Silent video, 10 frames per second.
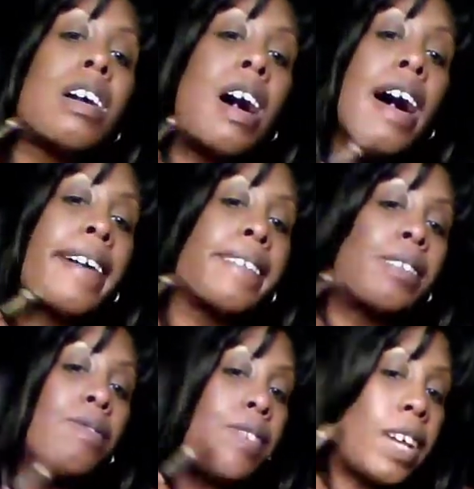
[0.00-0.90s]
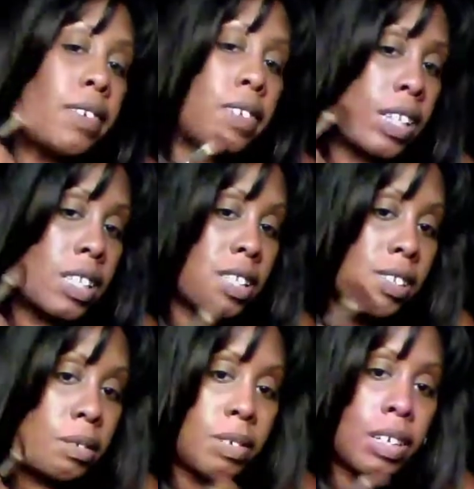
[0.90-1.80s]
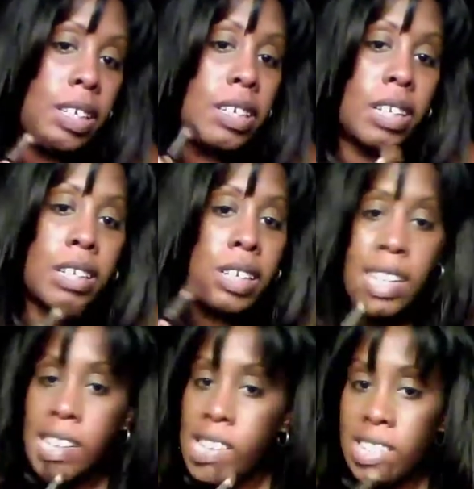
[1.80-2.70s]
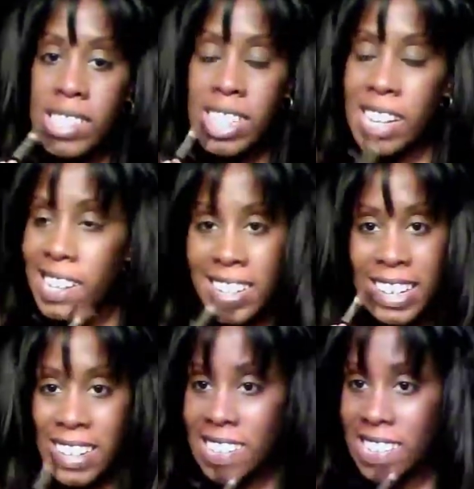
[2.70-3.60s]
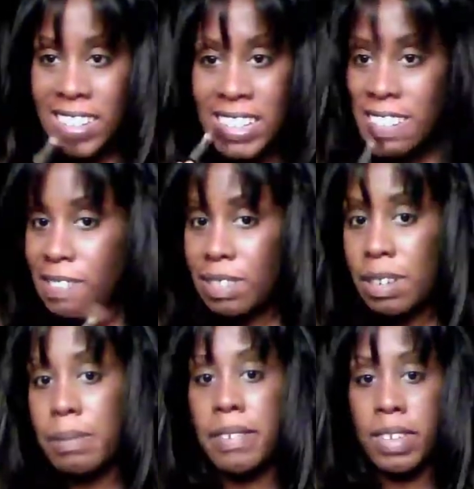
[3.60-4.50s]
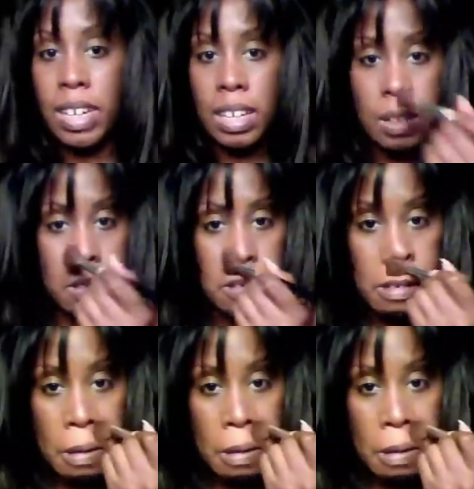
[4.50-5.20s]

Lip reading: I have some favorites who I'm gonna shout out in one of my videos.